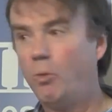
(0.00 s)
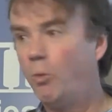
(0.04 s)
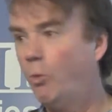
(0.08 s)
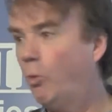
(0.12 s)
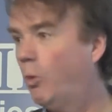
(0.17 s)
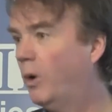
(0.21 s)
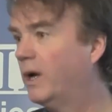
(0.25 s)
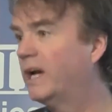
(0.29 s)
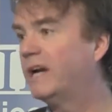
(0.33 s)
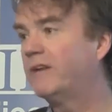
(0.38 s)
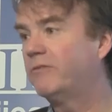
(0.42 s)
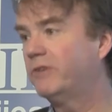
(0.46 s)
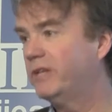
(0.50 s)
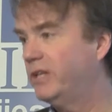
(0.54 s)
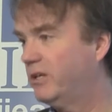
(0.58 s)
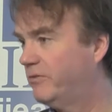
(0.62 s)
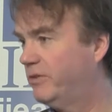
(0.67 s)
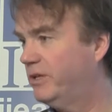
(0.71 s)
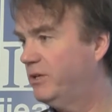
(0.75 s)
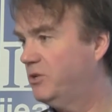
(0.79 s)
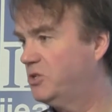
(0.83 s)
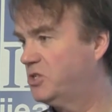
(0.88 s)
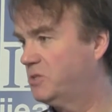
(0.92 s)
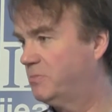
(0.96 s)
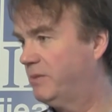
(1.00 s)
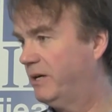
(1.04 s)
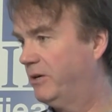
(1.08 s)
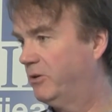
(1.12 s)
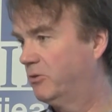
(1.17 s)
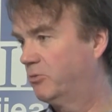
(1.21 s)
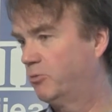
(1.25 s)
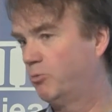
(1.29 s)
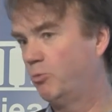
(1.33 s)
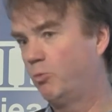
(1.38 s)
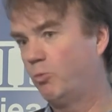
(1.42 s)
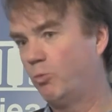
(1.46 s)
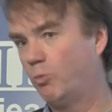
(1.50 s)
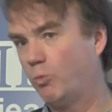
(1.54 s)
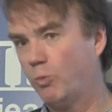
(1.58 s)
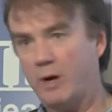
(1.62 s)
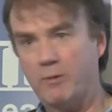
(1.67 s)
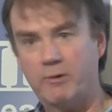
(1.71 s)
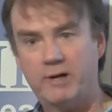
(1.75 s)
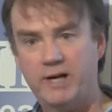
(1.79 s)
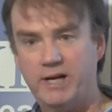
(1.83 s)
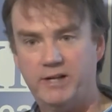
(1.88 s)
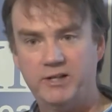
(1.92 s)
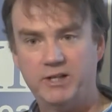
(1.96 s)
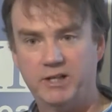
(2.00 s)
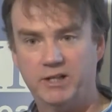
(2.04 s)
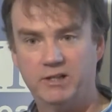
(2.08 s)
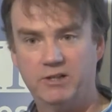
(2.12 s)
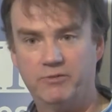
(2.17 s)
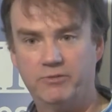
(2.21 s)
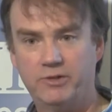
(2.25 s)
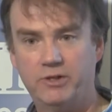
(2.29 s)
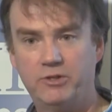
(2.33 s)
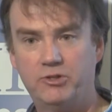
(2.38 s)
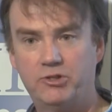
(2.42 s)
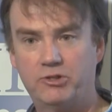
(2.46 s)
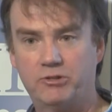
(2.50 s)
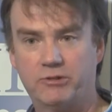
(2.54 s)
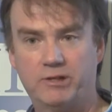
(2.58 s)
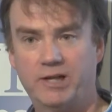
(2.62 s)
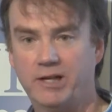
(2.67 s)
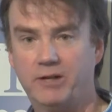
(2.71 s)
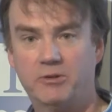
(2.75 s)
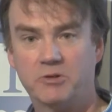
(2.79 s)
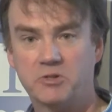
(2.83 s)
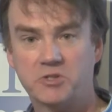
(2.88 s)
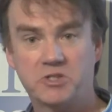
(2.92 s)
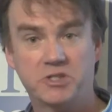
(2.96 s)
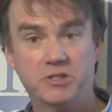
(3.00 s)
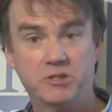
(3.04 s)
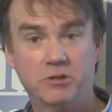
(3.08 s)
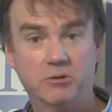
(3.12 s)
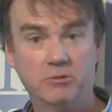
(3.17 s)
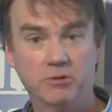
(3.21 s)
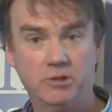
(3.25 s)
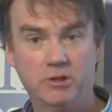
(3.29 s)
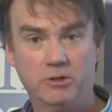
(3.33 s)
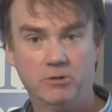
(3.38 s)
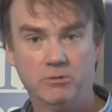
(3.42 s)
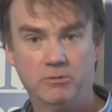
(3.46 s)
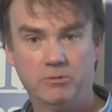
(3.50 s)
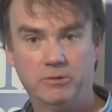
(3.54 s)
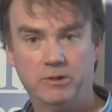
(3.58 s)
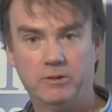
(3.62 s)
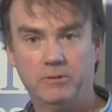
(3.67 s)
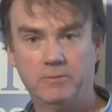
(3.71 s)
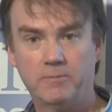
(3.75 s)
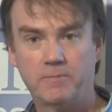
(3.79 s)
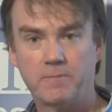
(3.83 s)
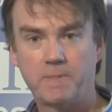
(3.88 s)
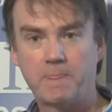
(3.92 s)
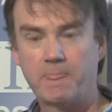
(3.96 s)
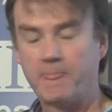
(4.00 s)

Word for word: whatever your views about where we're heading in the future, and I honestly don't know, you know.